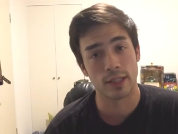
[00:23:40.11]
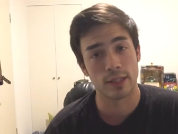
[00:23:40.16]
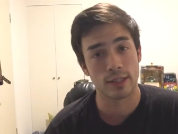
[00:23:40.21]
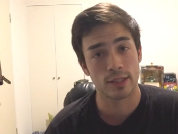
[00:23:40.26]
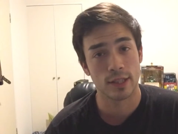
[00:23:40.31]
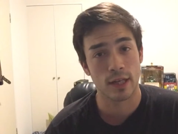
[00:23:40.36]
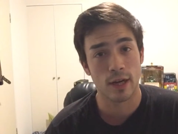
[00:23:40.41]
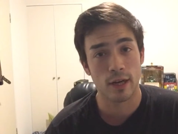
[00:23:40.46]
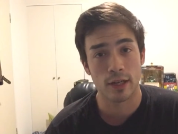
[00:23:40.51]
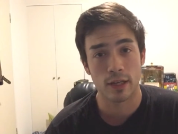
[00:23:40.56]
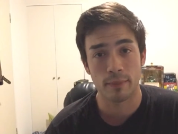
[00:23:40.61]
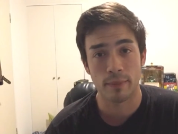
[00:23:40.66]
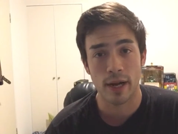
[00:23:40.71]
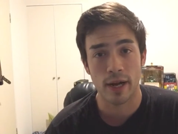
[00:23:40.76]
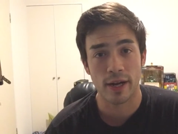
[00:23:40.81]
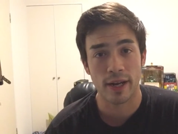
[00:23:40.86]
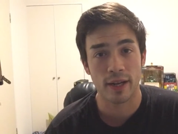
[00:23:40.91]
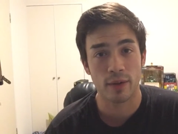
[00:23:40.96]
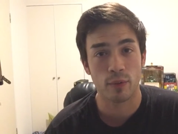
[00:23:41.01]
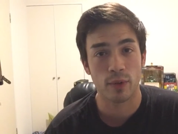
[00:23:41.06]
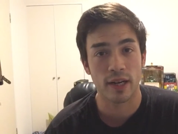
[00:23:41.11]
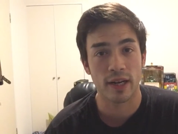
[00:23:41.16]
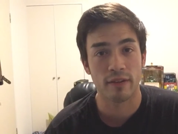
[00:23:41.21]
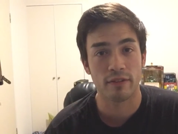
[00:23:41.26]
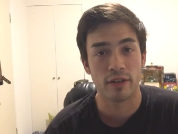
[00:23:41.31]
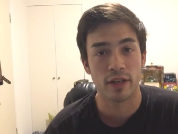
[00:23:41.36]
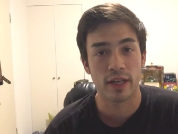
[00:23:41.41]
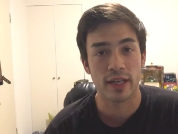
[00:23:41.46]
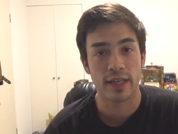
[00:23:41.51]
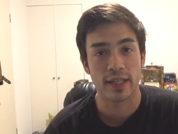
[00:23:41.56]
to talk about it,
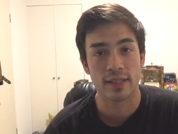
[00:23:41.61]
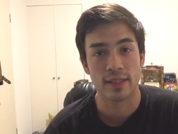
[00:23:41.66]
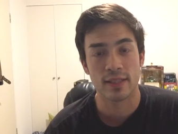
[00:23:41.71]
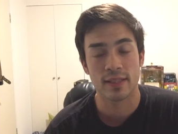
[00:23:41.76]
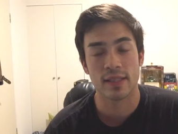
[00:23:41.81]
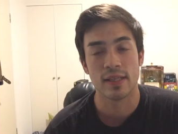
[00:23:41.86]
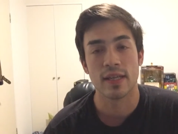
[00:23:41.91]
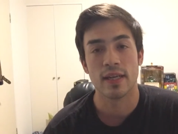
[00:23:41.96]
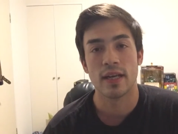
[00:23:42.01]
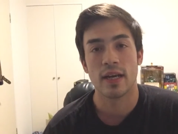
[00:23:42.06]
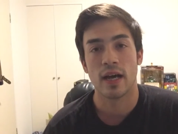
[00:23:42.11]
whatever it is,